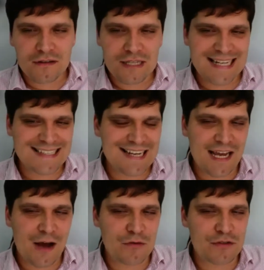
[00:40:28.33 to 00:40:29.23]
let's
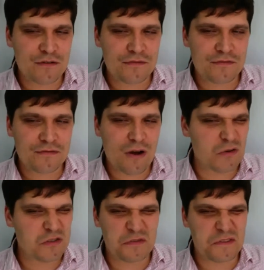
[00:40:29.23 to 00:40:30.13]
say out of
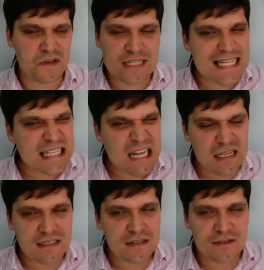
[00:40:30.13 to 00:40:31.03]
30
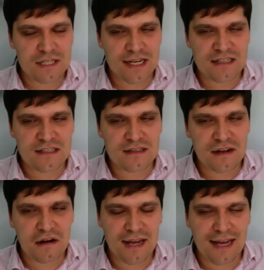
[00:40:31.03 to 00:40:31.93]
last invitations
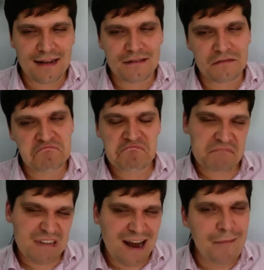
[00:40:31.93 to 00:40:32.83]
that I had,
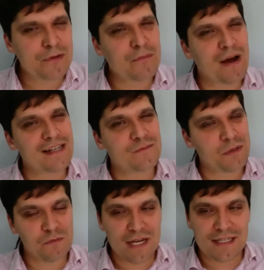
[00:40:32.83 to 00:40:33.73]
couple might have
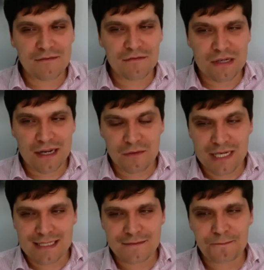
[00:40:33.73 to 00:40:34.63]
been waiting for 9
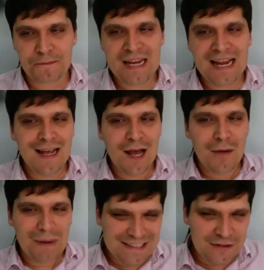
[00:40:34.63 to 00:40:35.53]
weeks.
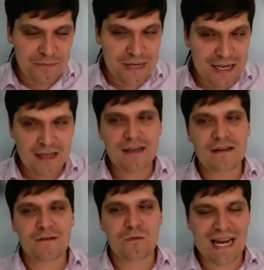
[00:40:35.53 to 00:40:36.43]
But to me,
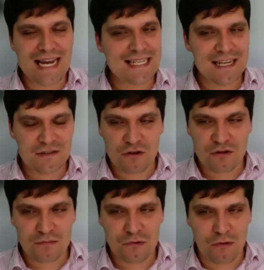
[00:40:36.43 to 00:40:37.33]
waiting is not
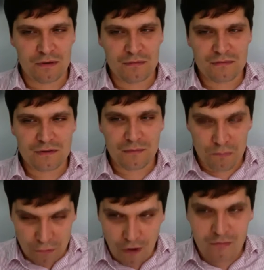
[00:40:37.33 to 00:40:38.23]
the problem. The
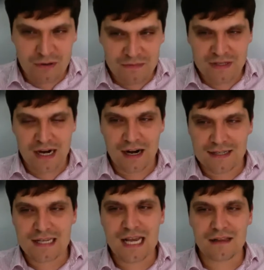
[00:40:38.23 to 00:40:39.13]
problem that I
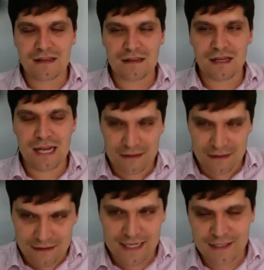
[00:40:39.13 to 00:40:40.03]
see
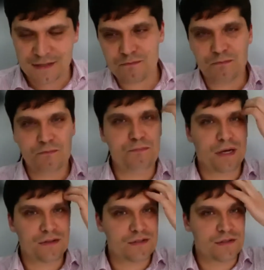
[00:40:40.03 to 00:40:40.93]
in this
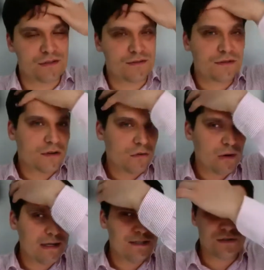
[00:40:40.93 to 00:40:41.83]
person's
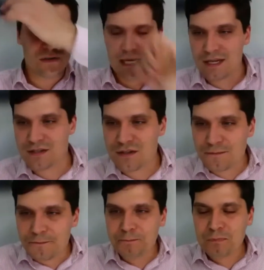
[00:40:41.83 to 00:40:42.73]
question is,